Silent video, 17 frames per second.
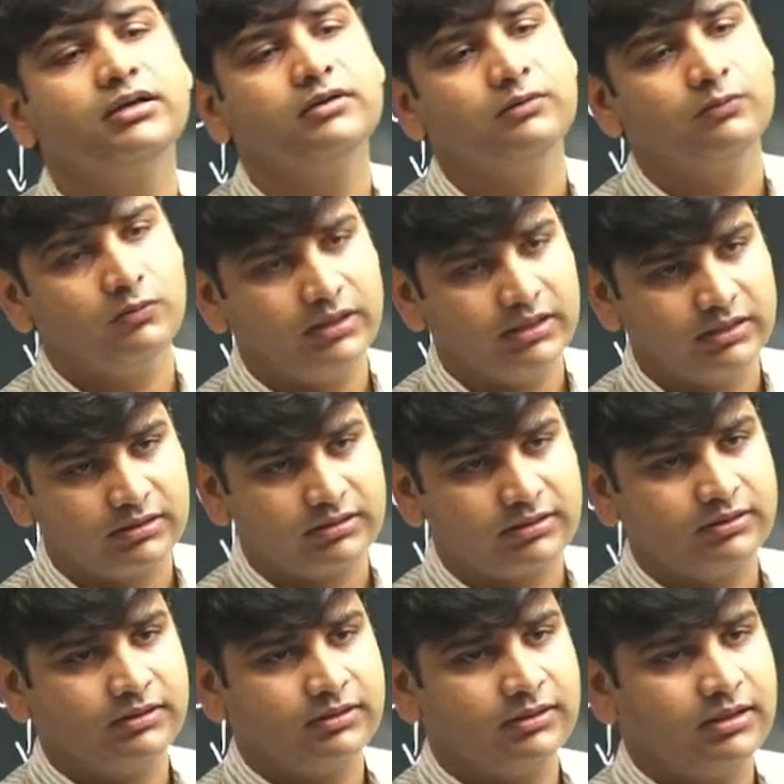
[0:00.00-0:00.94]
work.
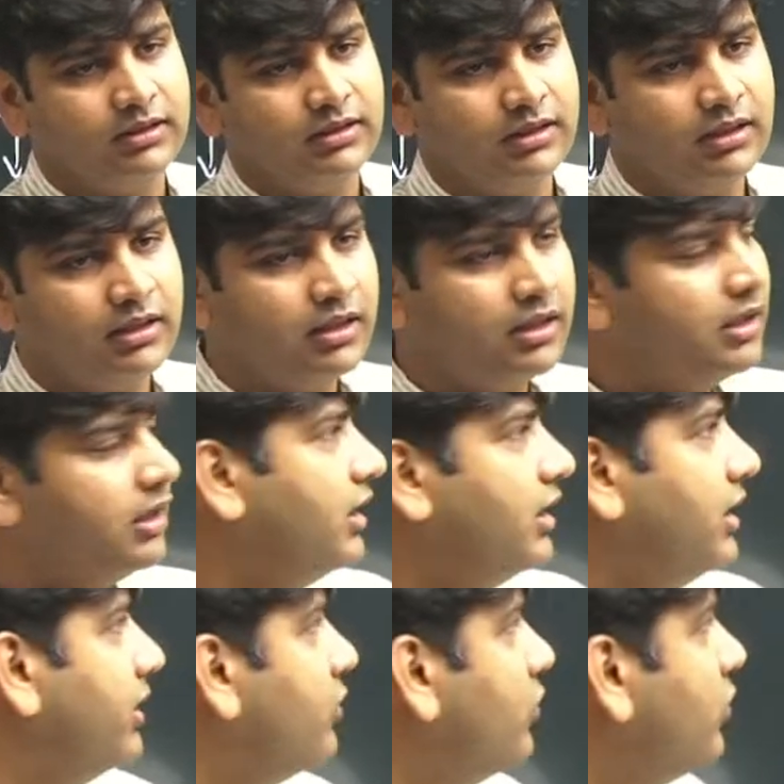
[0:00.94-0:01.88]
I
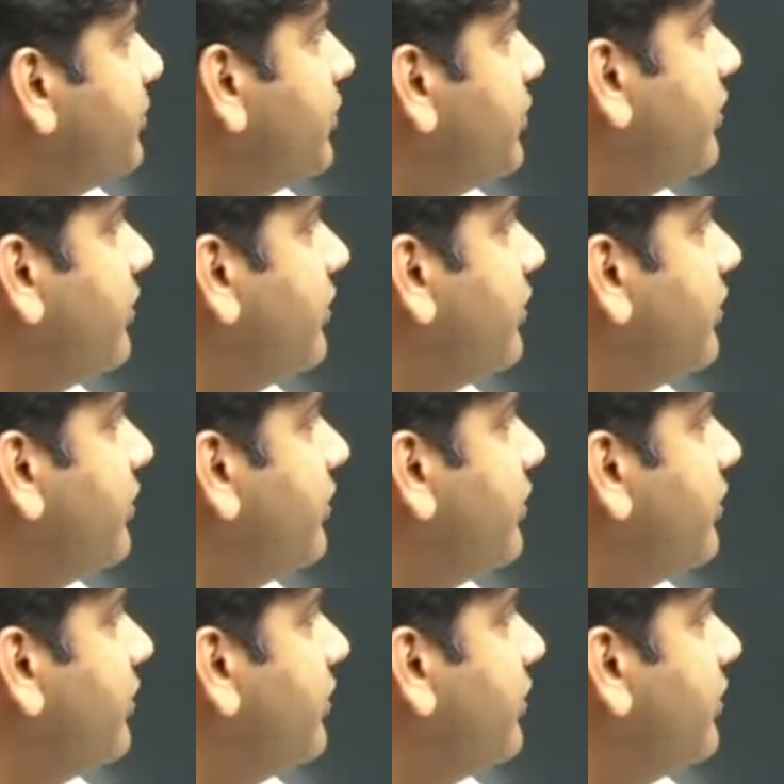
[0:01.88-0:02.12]
hope you have